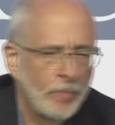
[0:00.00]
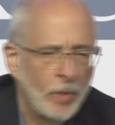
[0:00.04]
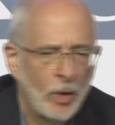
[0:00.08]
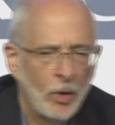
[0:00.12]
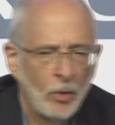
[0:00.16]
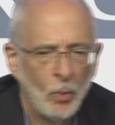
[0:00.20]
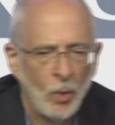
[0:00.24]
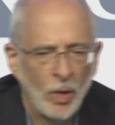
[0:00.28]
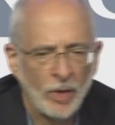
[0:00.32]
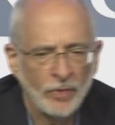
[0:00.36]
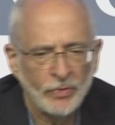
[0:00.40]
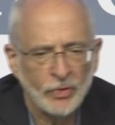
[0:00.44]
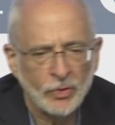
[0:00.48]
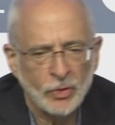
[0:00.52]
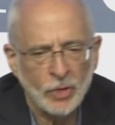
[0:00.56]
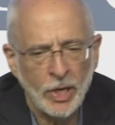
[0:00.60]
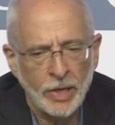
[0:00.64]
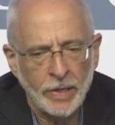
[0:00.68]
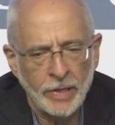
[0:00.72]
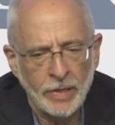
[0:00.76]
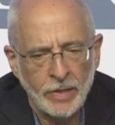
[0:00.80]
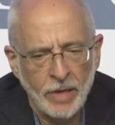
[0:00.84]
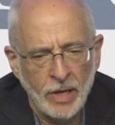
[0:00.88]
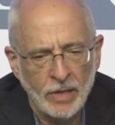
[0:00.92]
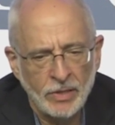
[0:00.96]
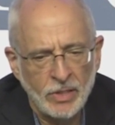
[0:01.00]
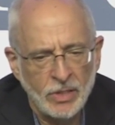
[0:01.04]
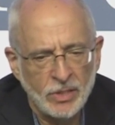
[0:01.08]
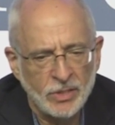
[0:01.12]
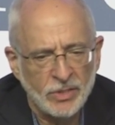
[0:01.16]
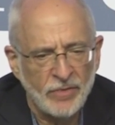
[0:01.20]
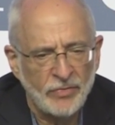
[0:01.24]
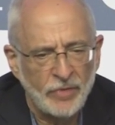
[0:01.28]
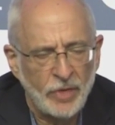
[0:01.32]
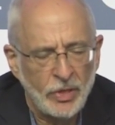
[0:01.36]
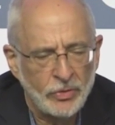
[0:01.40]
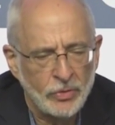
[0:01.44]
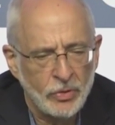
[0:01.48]
went to China in
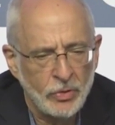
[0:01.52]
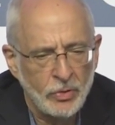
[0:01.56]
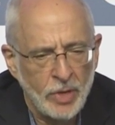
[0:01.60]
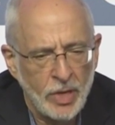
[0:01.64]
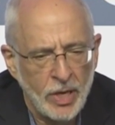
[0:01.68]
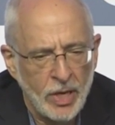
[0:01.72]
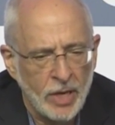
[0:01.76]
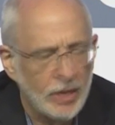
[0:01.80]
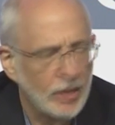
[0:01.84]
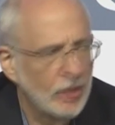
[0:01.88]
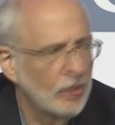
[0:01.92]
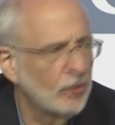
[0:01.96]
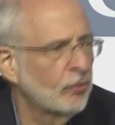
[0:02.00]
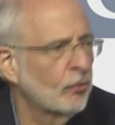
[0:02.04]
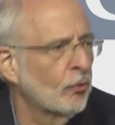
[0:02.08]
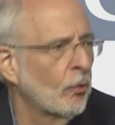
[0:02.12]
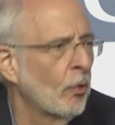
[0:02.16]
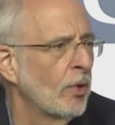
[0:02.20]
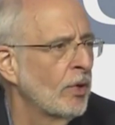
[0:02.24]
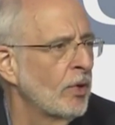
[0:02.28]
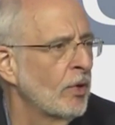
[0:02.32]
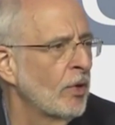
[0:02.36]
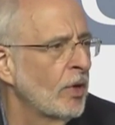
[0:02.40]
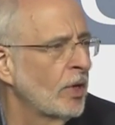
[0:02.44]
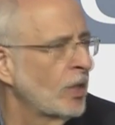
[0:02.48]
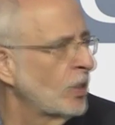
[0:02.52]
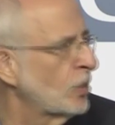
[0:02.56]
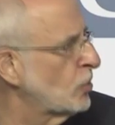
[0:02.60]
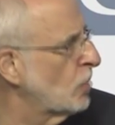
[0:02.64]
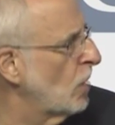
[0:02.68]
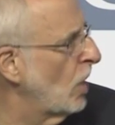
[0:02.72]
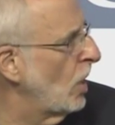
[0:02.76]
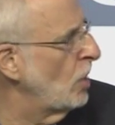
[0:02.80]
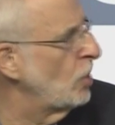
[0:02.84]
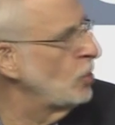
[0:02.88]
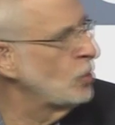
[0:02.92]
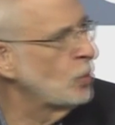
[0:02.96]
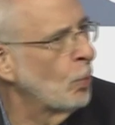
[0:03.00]
1972, he had an extraordinary
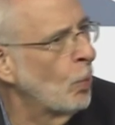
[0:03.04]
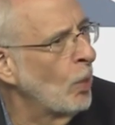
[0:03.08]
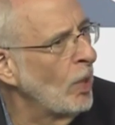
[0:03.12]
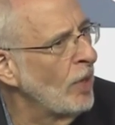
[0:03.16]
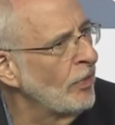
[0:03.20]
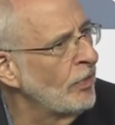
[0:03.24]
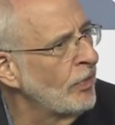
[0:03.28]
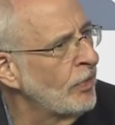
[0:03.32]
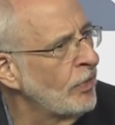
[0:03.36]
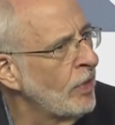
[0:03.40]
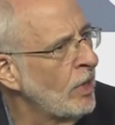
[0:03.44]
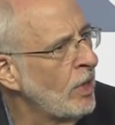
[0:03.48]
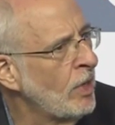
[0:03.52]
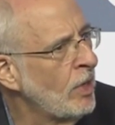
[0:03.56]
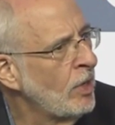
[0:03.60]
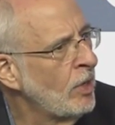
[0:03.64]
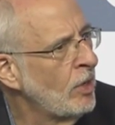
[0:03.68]
exchange with